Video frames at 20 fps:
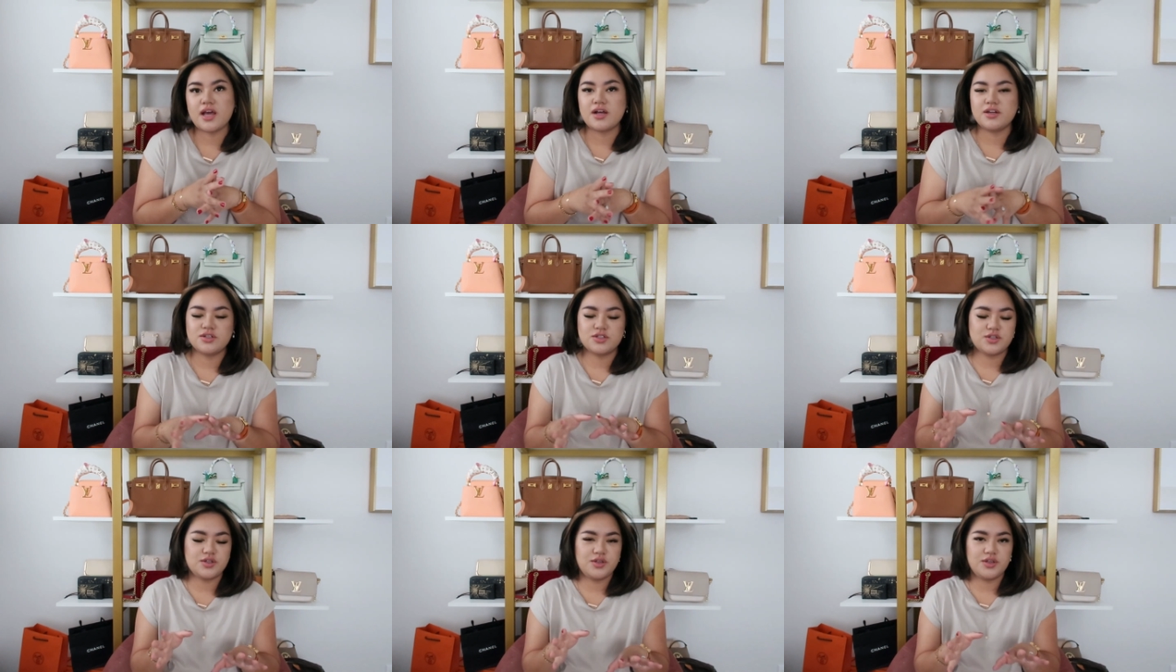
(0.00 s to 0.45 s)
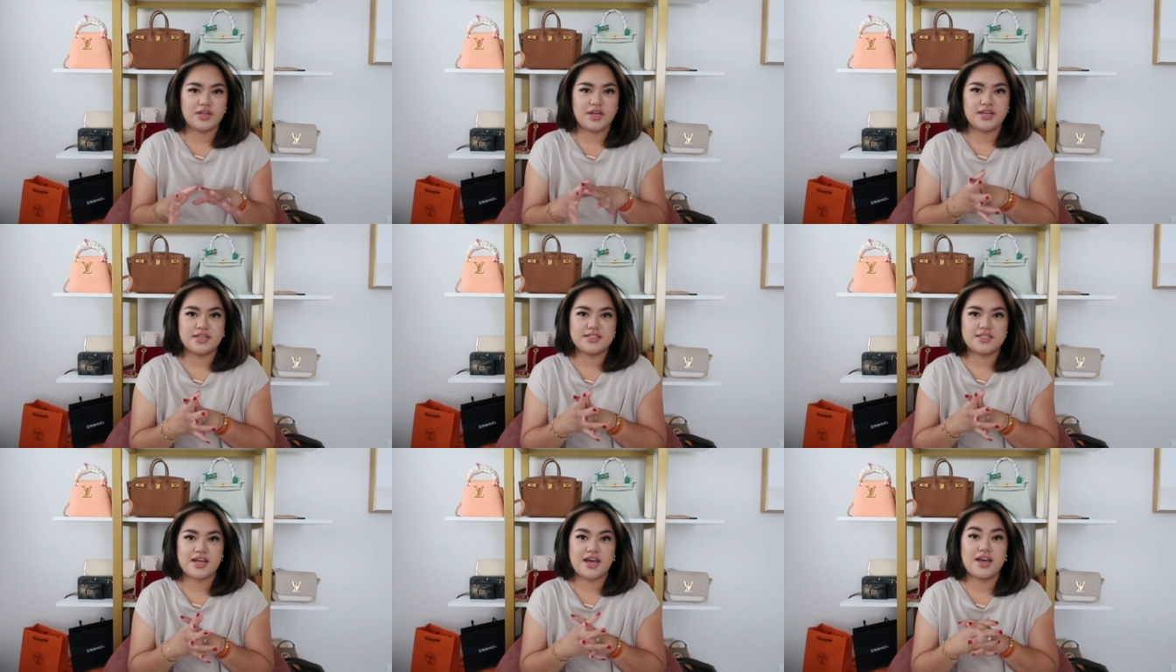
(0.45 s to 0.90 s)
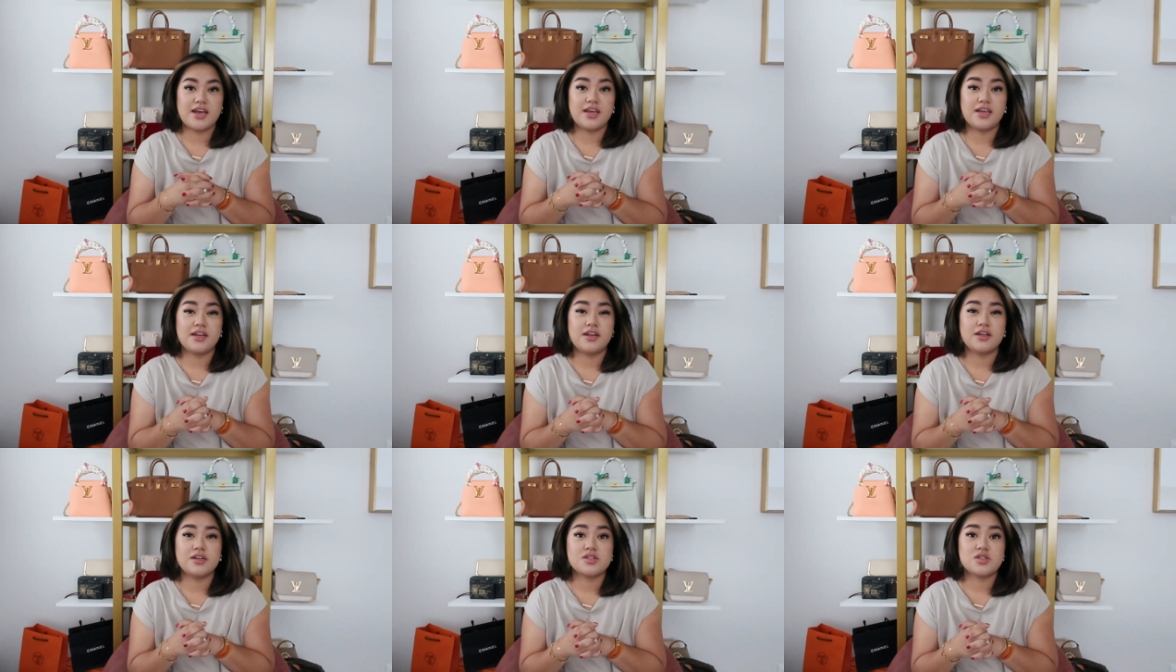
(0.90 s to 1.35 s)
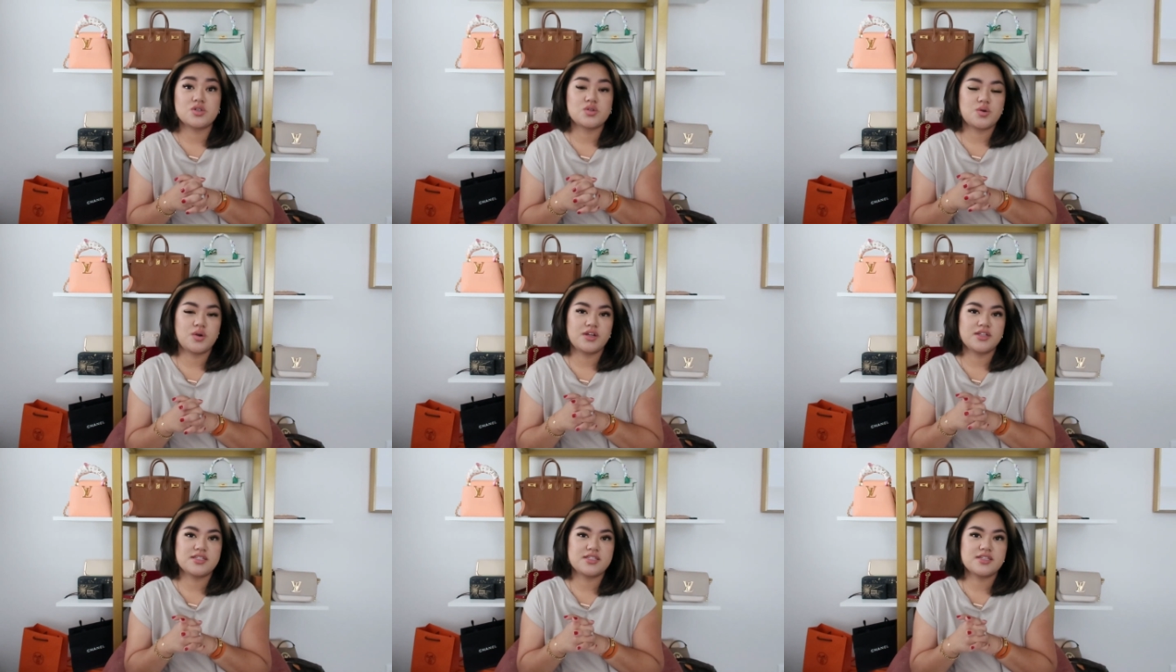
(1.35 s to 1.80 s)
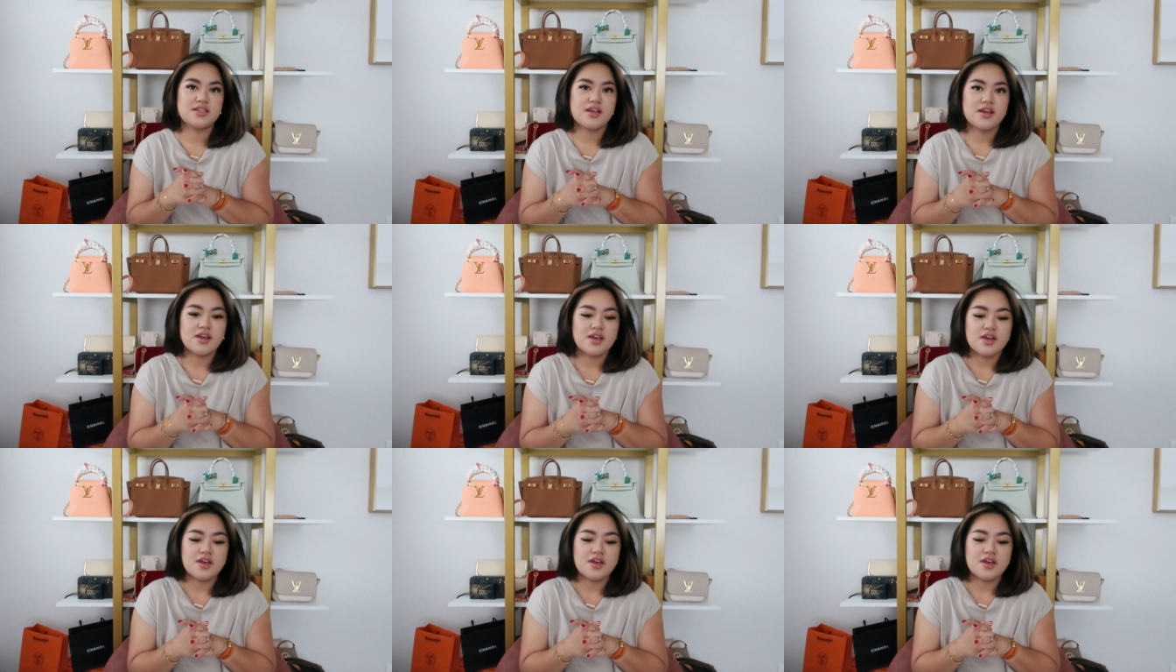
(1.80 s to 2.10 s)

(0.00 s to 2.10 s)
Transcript: I'll show you guys that in a shorts